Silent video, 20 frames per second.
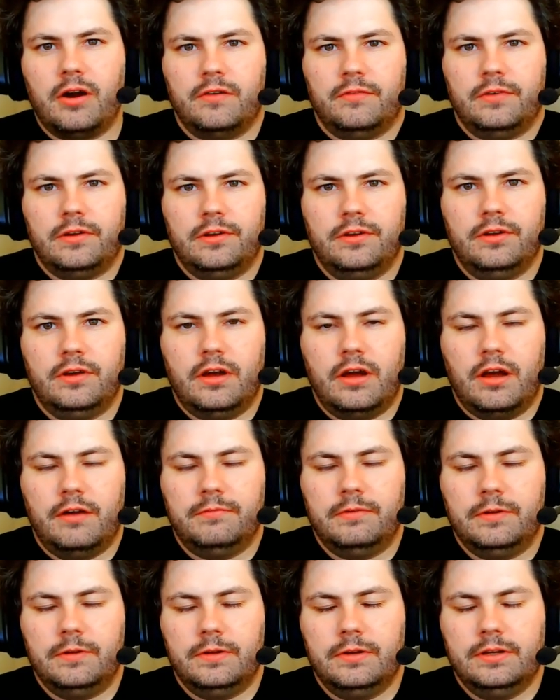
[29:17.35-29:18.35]
a
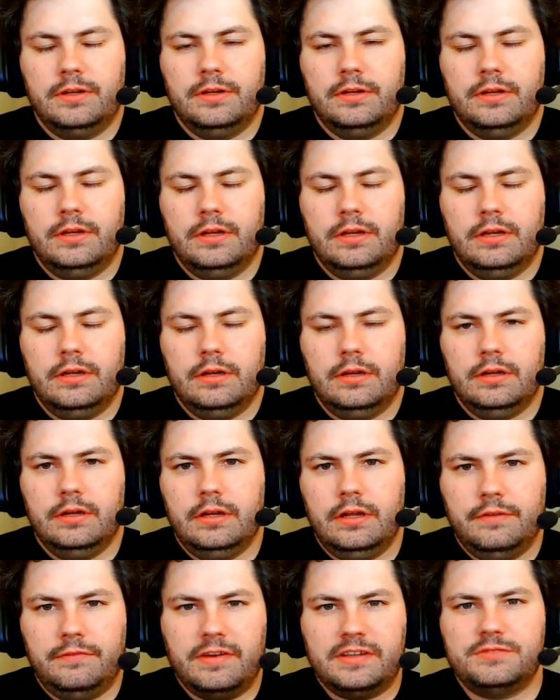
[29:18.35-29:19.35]

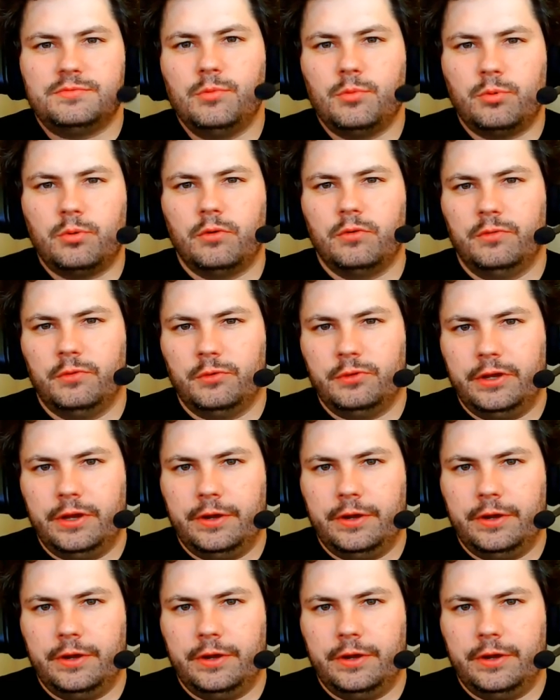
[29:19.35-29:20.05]
investment portfolio.